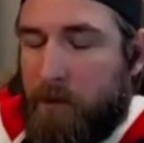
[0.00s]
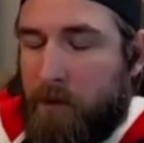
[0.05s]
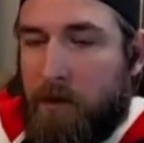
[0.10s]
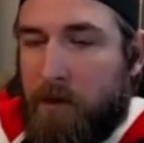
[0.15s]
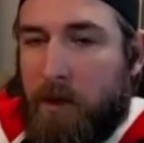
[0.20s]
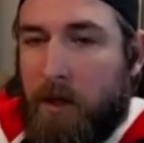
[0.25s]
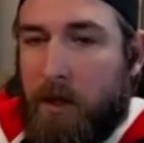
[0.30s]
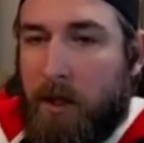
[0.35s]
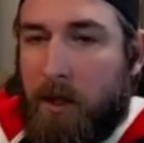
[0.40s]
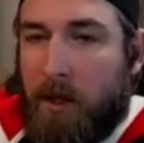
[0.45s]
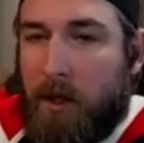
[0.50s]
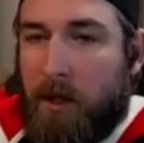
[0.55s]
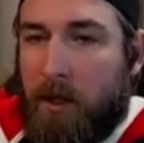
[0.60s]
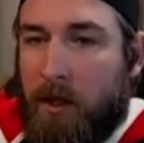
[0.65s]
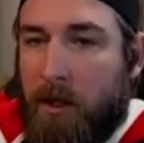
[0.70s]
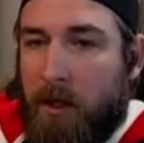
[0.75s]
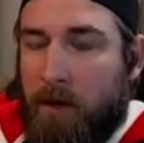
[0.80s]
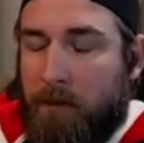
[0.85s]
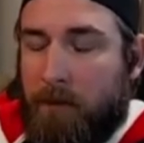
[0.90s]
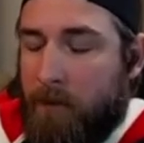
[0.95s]

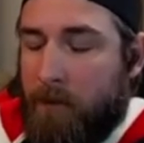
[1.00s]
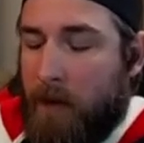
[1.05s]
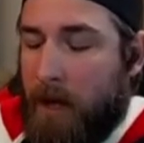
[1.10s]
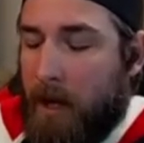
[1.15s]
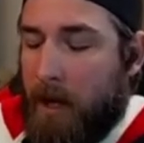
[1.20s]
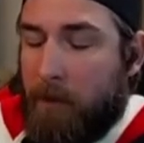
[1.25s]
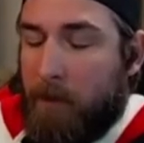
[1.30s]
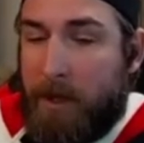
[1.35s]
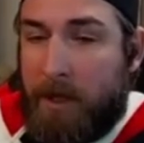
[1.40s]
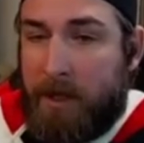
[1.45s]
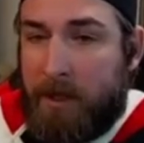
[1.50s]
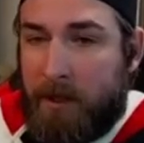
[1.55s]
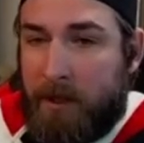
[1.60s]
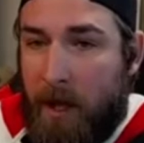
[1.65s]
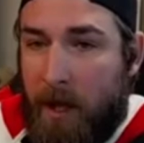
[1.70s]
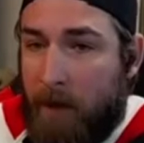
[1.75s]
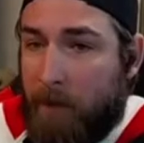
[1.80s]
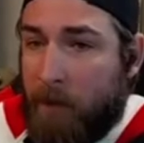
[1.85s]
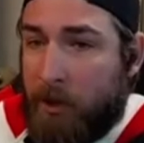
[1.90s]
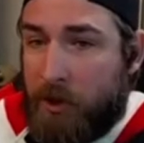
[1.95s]
uh, how many,
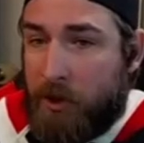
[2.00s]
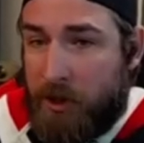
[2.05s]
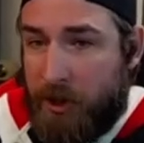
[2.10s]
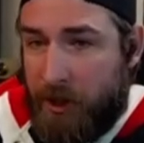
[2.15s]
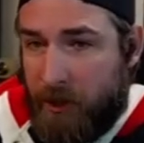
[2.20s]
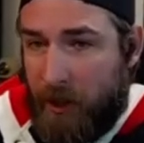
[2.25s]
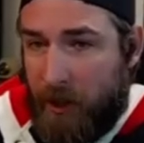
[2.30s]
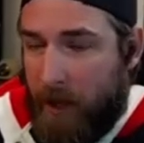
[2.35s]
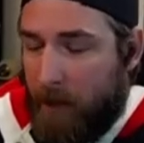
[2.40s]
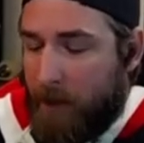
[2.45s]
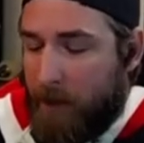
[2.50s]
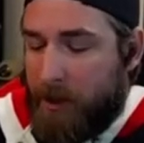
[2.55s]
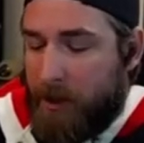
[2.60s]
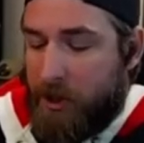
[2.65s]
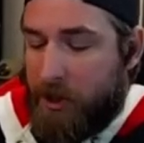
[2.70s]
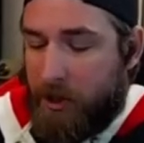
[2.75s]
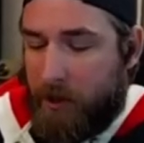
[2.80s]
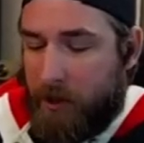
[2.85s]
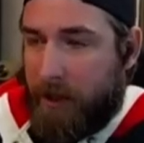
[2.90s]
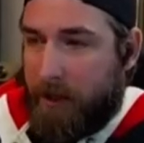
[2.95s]
how much, she, how many,
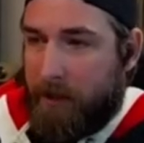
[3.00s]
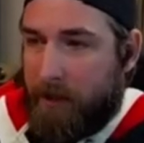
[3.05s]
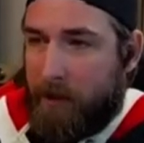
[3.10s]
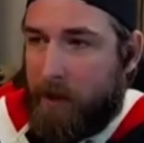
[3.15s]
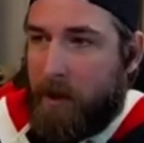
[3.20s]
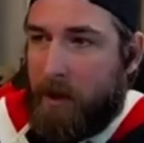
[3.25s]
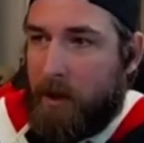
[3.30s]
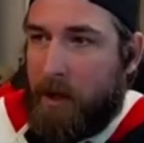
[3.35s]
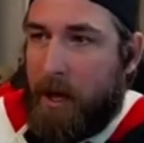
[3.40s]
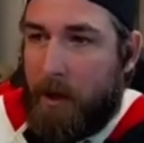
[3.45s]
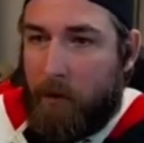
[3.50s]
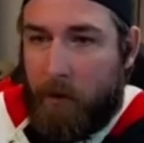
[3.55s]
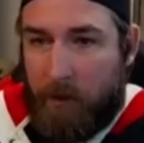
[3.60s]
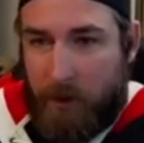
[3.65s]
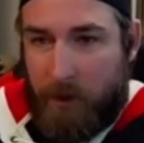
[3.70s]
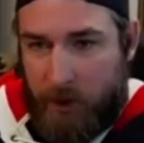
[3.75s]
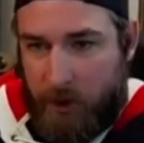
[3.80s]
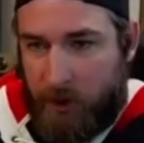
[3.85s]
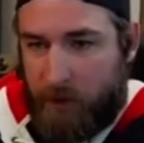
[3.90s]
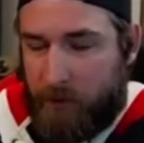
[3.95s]
sh- like, how are
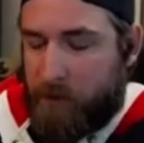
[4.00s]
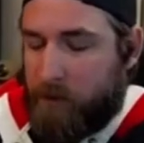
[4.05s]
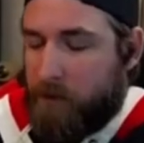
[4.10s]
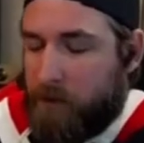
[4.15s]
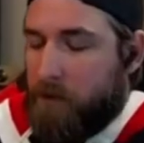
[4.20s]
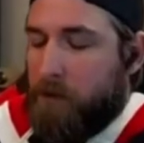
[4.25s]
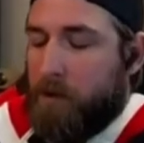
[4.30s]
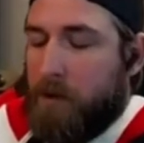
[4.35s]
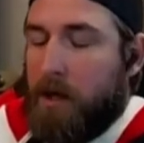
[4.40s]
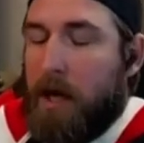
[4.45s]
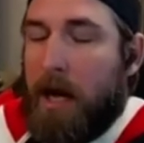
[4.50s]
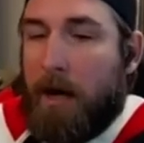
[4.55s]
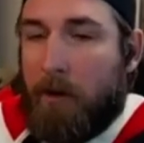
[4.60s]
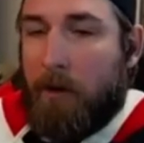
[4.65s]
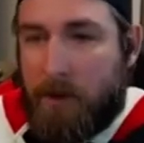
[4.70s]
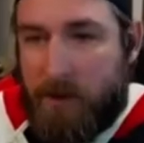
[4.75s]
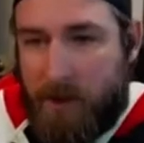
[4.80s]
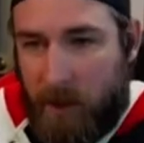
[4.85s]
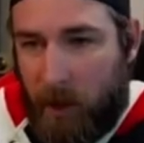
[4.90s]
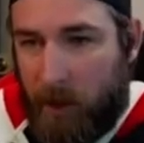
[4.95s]
the shields, how
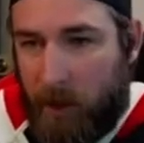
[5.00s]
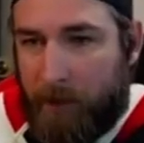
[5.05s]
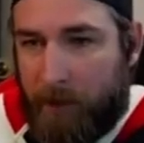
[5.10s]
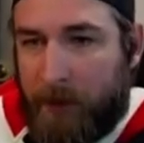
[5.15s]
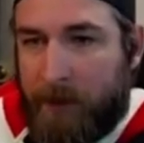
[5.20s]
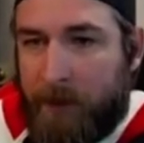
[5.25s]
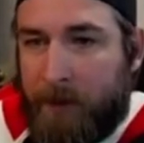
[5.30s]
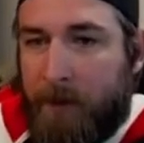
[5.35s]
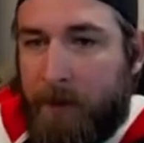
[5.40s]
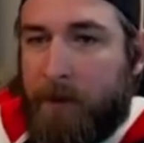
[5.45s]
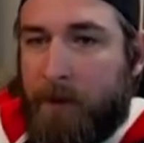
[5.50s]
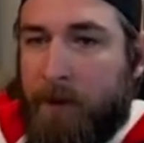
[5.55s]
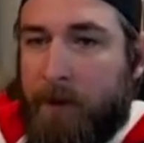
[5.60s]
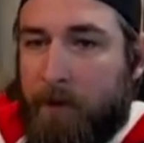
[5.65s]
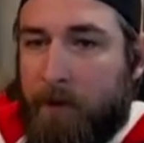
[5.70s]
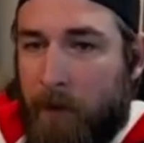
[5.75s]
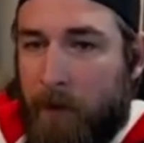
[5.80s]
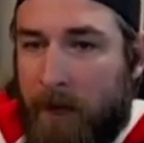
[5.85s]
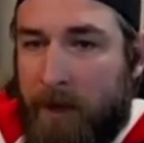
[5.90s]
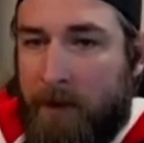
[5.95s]
is the armor,
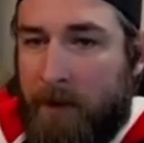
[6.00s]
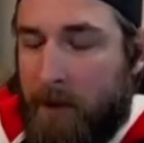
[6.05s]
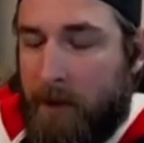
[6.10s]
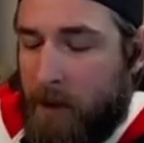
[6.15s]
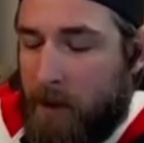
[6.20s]
right?